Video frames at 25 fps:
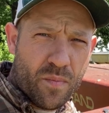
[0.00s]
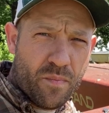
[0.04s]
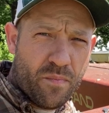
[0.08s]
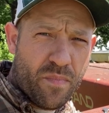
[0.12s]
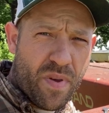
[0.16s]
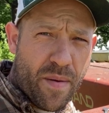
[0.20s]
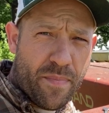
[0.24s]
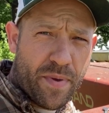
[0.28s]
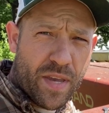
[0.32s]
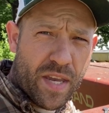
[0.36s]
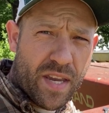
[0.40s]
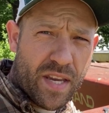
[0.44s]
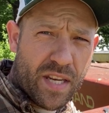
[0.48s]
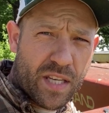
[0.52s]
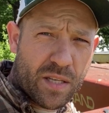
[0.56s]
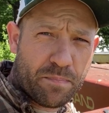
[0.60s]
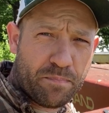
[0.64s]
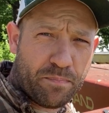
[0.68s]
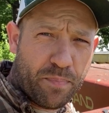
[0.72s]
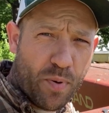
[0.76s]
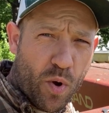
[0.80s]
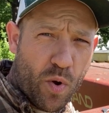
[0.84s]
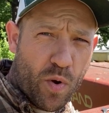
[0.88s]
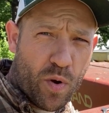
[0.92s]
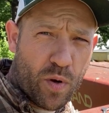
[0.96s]
Maybe he's
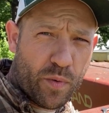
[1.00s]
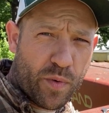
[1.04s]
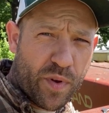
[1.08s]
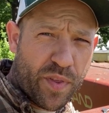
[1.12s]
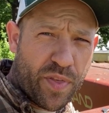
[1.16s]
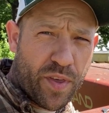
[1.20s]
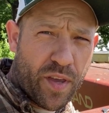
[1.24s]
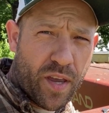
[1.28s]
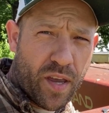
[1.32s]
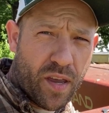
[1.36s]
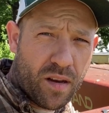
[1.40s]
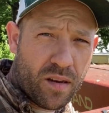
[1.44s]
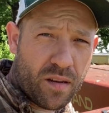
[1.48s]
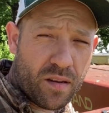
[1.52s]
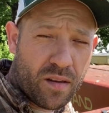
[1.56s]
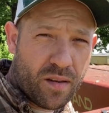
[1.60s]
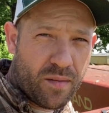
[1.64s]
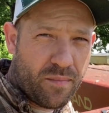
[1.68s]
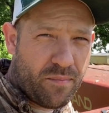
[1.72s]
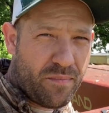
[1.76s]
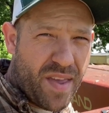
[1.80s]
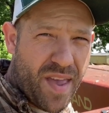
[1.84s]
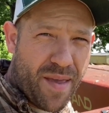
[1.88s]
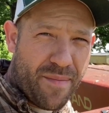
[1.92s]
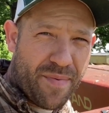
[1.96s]
born with it.
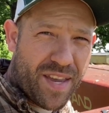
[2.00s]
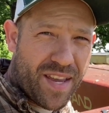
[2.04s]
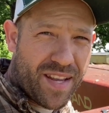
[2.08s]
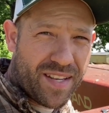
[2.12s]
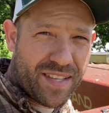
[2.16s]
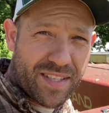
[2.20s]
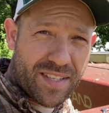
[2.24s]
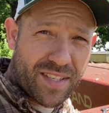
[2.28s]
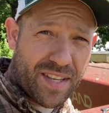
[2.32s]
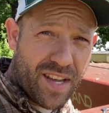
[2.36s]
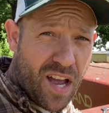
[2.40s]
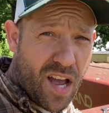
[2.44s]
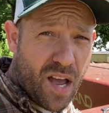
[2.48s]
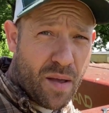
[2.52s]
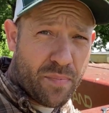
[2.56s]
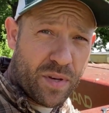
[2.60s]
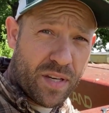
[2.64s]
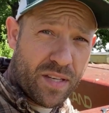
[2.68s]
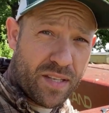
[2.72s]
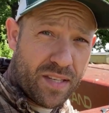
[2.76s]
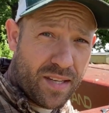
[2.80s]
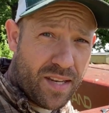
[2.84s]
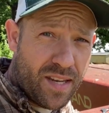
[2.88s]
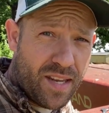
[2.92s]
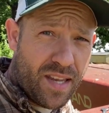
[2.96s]
Maybe it's
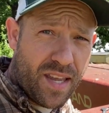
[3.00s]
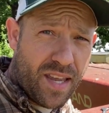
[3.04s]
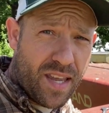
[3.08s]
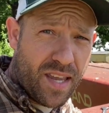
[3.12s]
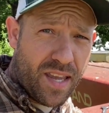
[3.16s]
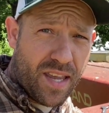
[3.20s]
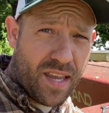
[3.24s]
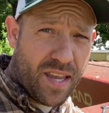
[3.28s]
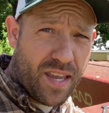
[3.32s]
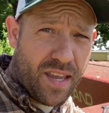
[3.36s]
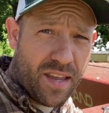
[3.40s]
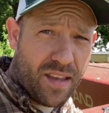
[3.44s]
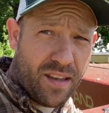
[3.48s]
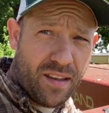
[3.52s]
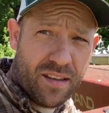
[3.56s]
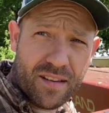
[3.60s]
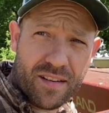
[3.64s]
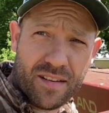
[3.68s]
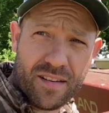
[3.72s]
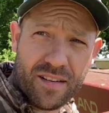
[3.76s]
WD.